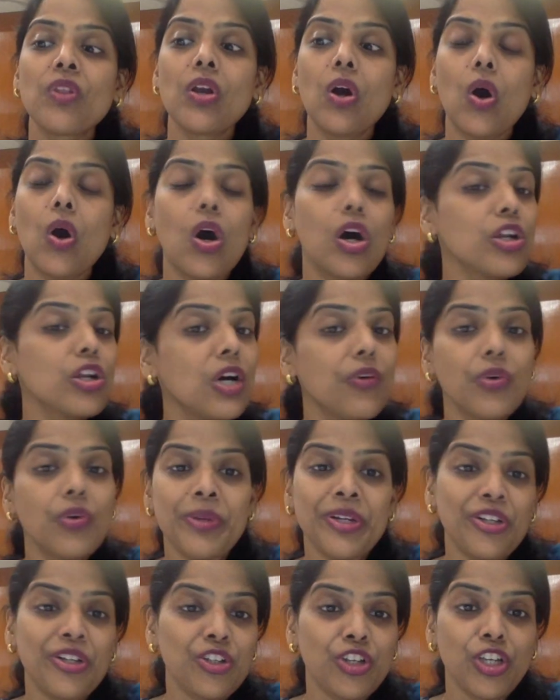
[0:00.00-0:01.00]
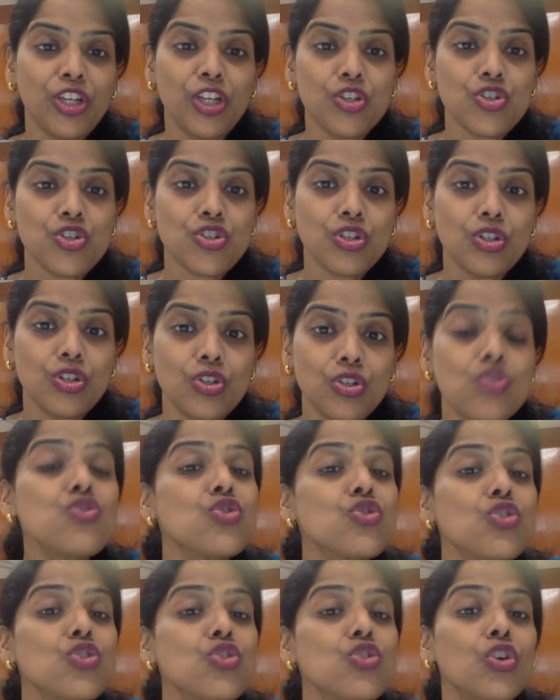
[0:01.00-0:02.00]
or government irrigation. So
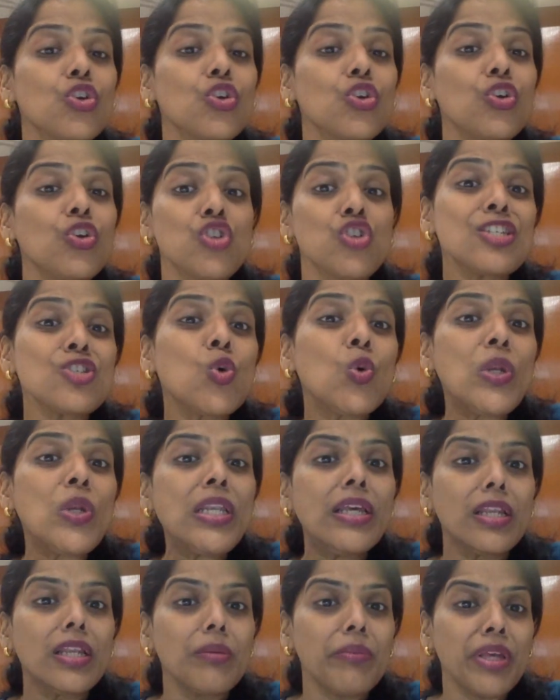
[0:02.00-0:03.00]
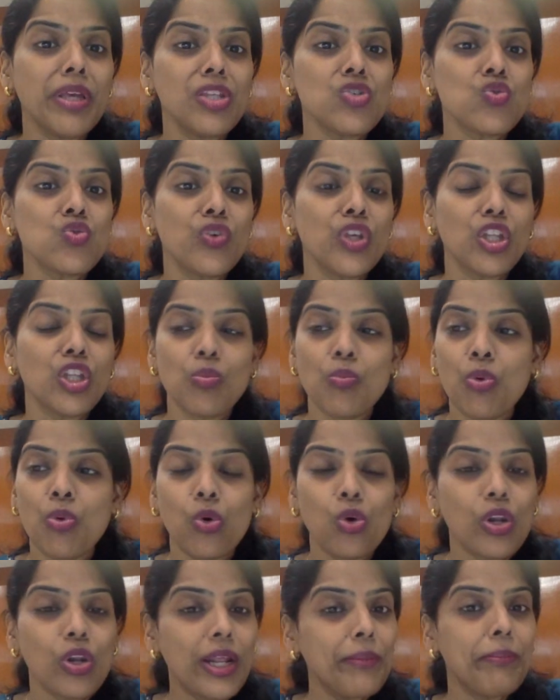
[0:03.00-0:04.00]
your choices only remains with
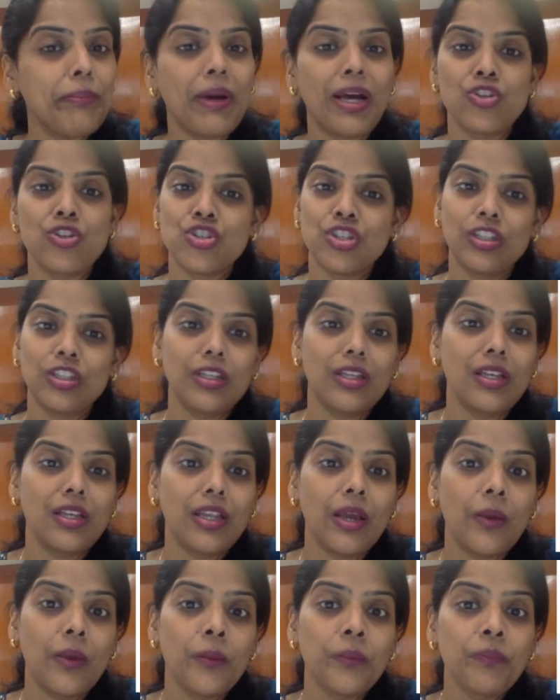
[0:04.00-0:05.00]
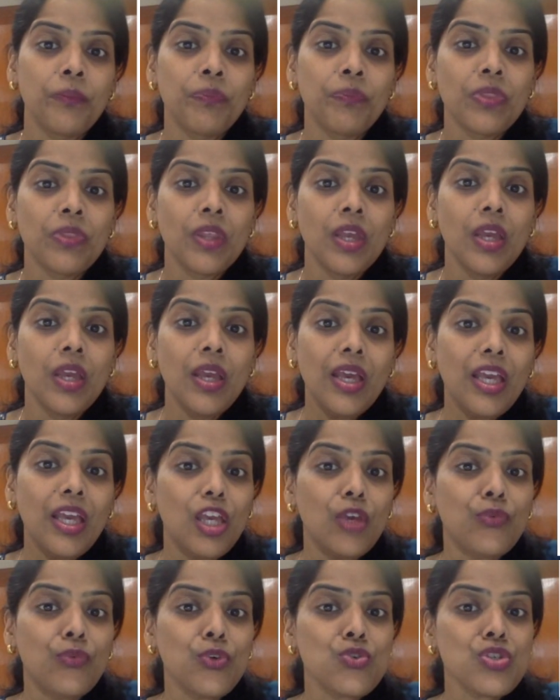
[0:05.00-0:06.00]
bore and Panchit area.
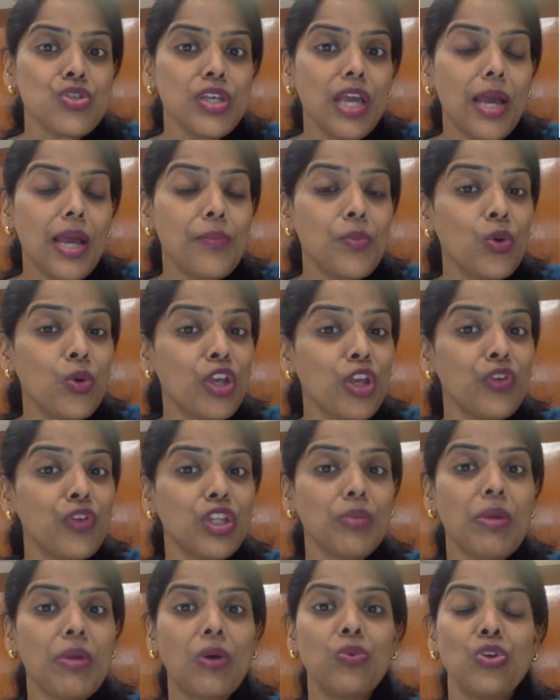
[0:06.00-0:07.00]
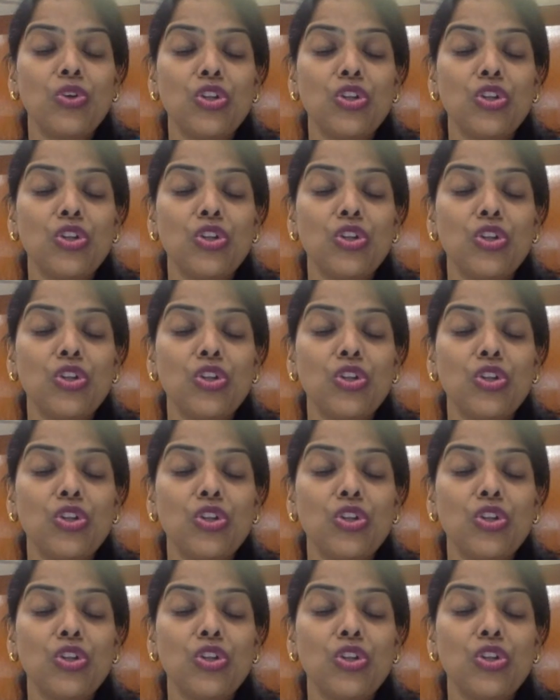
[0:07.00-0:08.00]
If you say I'm okay with a mountain view,
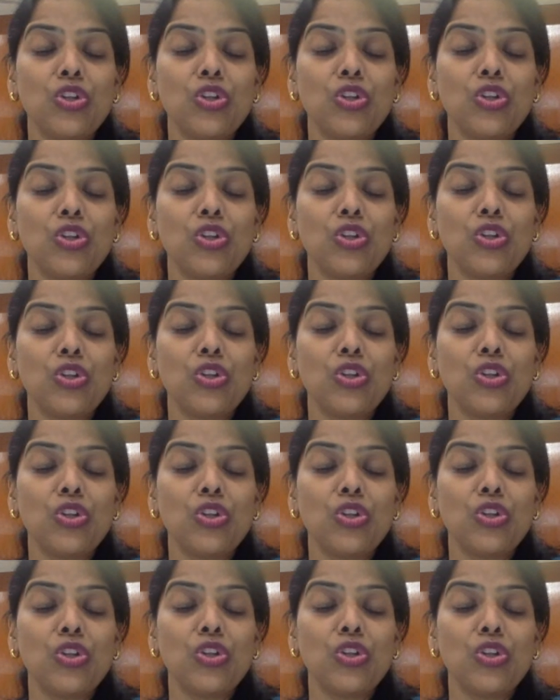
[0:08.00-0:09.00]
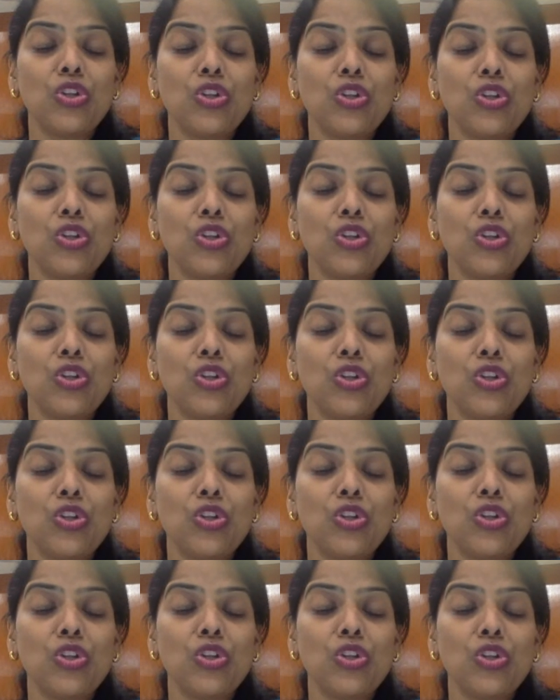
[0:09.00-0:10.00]
green view, I don't
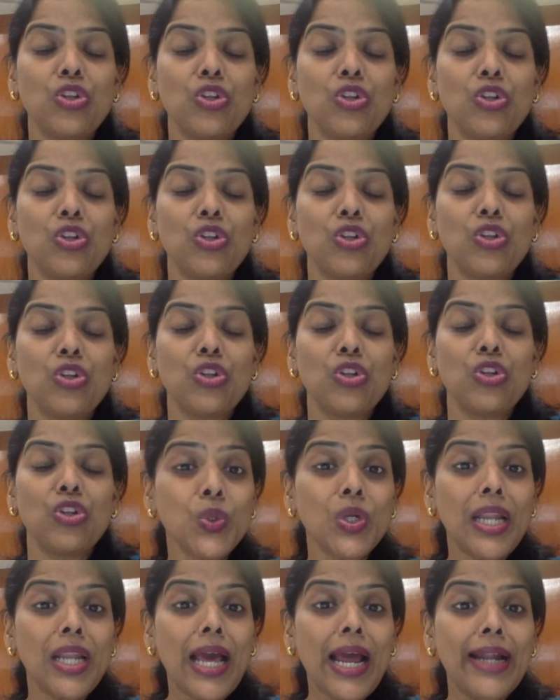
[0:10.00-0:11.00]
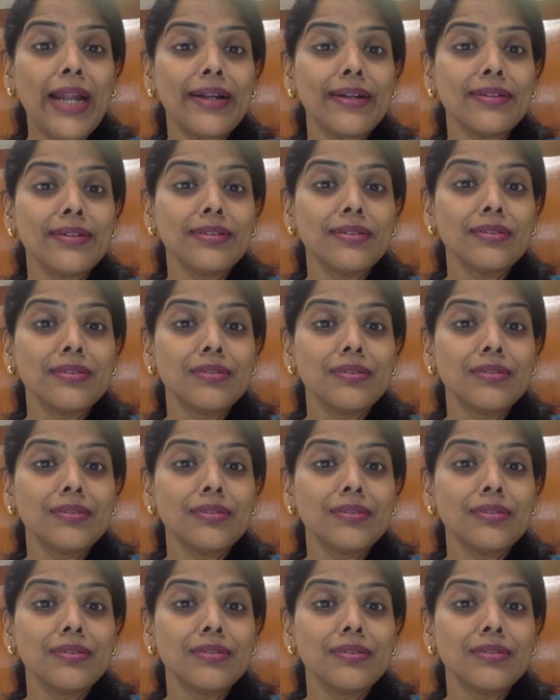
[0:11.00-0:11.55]
want much contoured land,